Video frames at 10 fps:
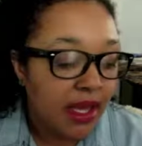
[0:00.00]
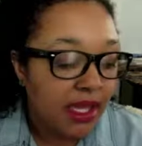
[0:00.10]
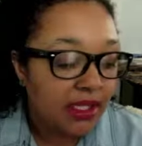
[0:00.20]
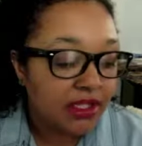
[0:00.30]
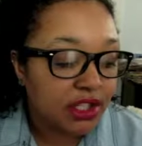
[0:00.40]

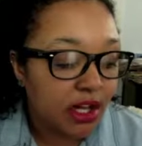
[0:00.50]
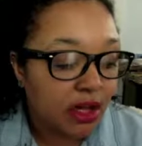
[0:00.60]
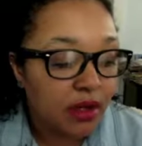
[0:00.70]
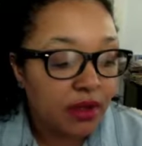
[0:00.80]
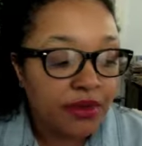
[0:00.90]
and it's
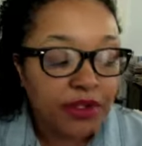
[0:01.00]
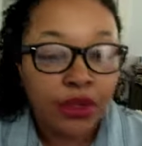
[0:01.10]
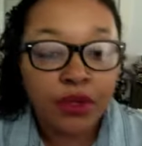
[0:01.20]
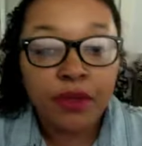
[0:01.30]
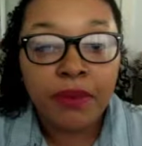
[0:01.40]
called the
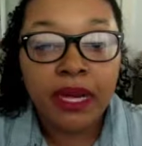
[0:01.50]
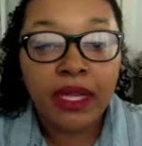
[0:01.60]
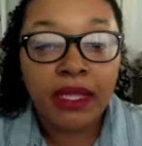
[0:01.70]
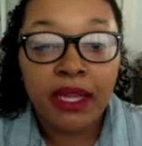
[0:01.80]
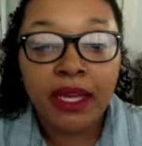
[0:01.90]
Cutie Pie
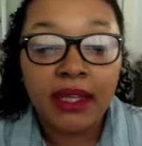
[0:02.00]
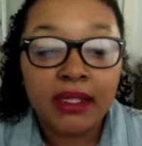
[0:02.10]
line.